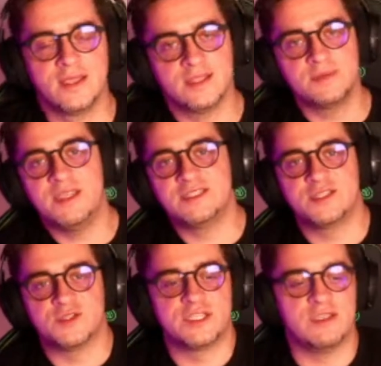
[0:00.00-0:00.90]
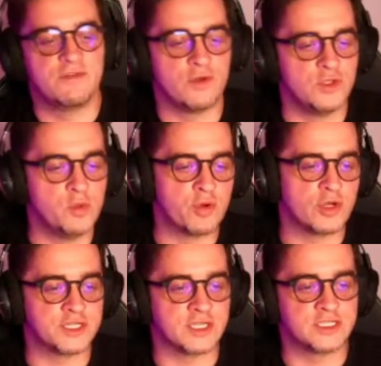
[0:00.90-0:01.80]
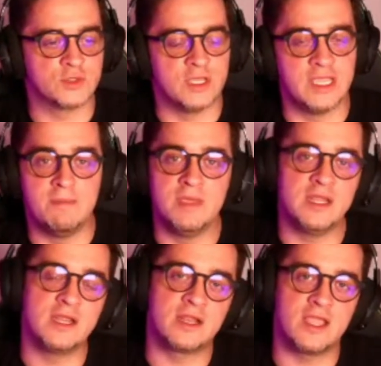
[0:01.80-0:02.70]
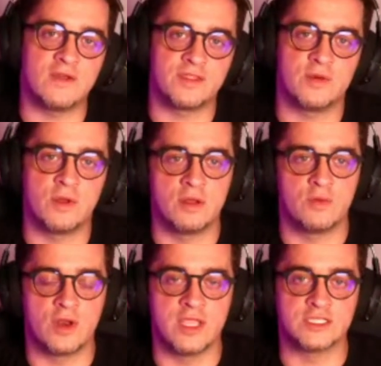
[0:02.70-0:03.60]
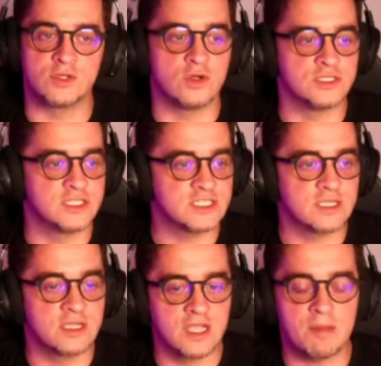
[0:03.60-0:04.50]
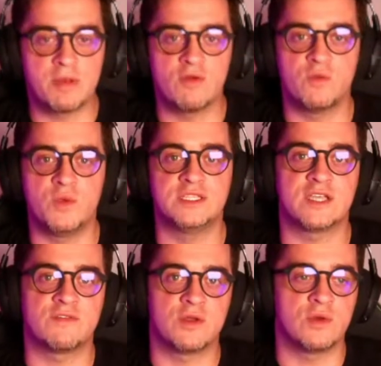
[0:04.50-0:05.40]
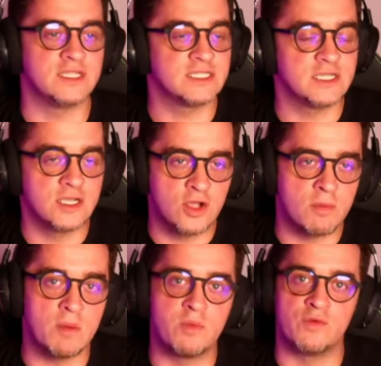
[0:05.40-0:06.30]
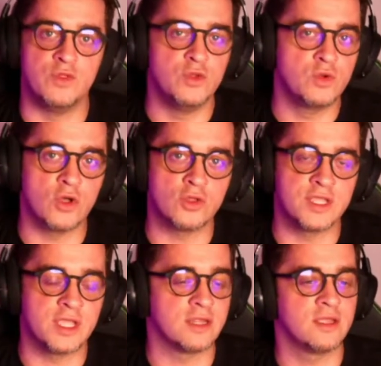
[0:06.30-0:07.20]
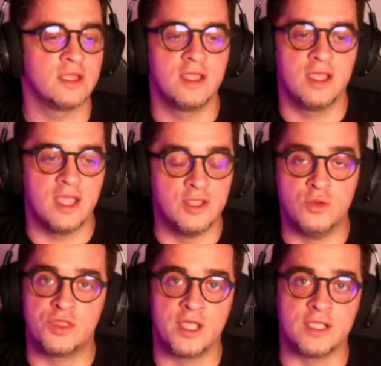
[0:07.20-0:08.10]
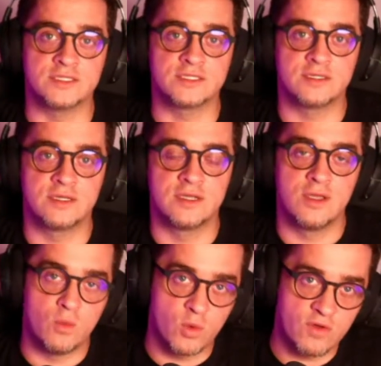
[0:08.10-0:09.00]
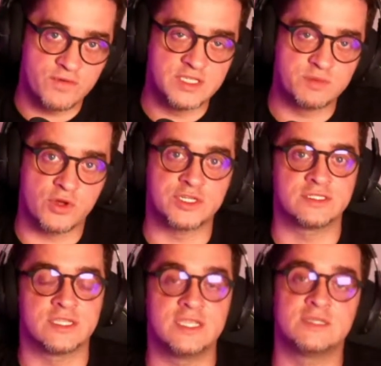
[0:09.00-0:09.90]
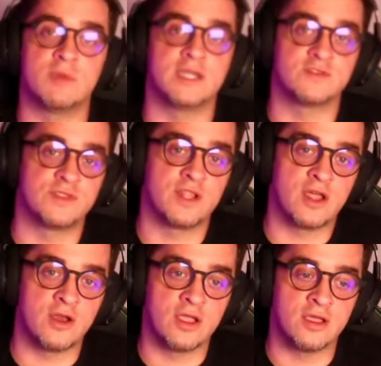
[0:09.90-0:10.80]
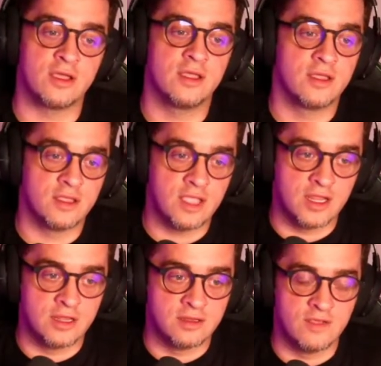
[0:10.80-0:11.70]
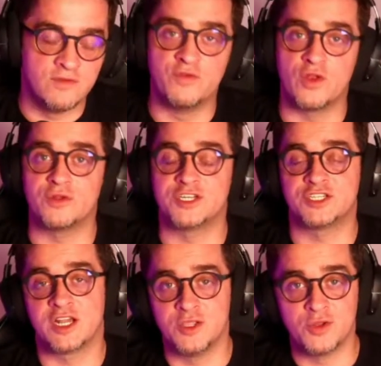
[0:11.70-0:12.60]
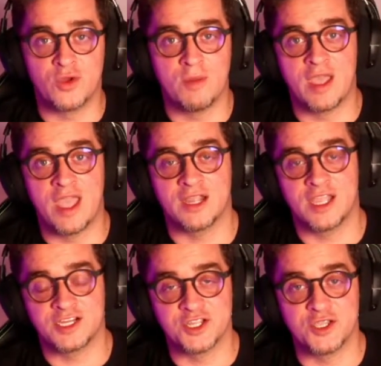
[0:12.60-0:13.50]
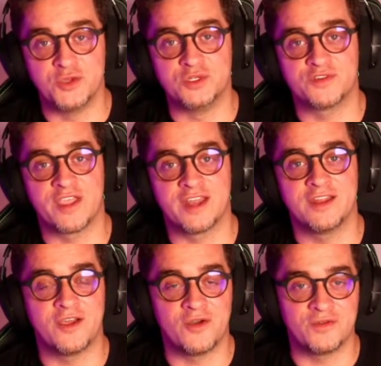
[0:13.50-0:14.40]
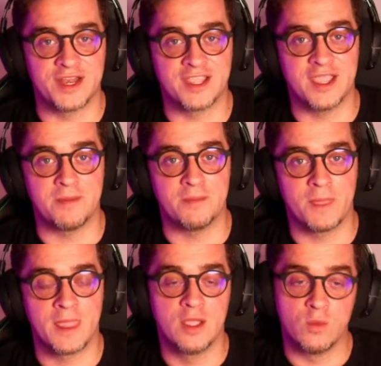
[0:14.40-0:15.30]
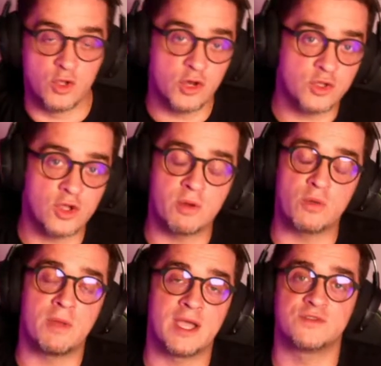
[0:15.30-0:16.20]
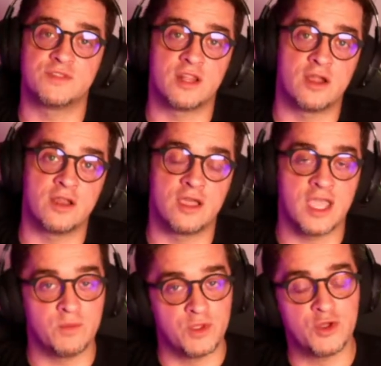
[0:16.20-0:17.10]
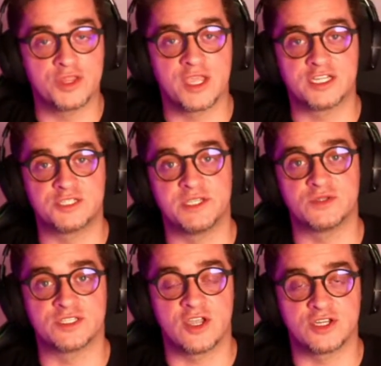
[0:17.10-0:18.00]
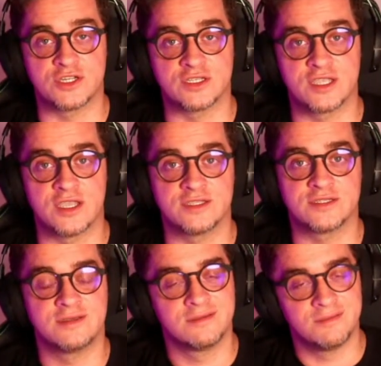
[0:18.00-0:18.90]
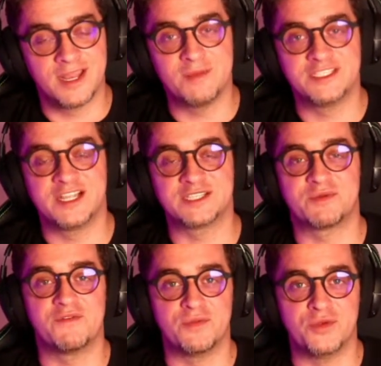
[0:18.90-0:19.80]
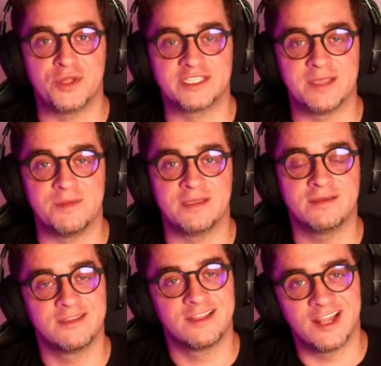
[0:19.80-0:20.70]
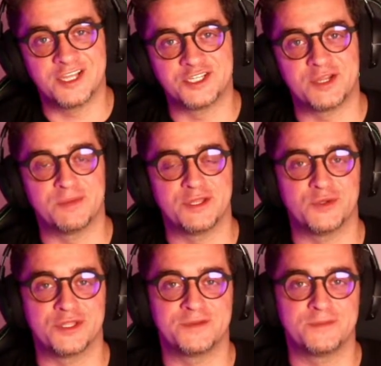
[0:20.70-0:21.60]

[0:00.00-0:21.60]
It's amazing to see for new projects to immediately after release or just a couple of weeks after release come up with new content and new things. One of these projects is Mines of Dalarnia. And if you follow this channel, you know I'm actually a huge fan of that game. We're going to talk about Mines of Dalarnia and we're going to touch base on StarSharks, guys. My name is Silas Prime from Unix Gaming. Let's jump into it.